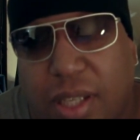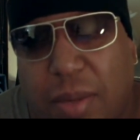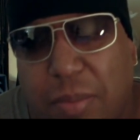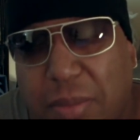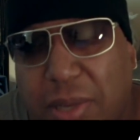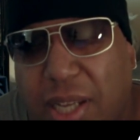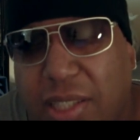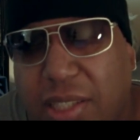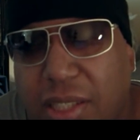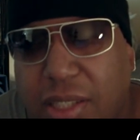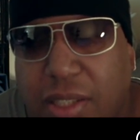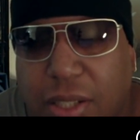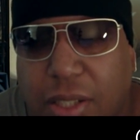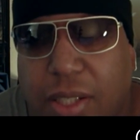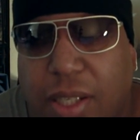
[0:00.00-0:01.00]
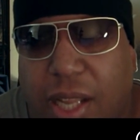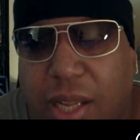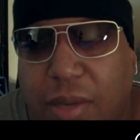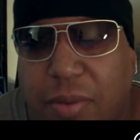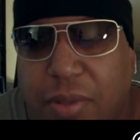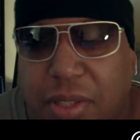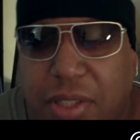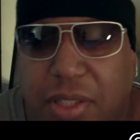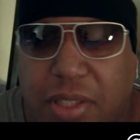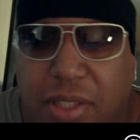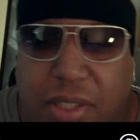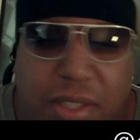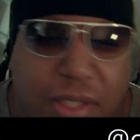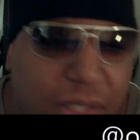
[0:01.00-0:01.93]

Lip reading: I'm nice in certain languages.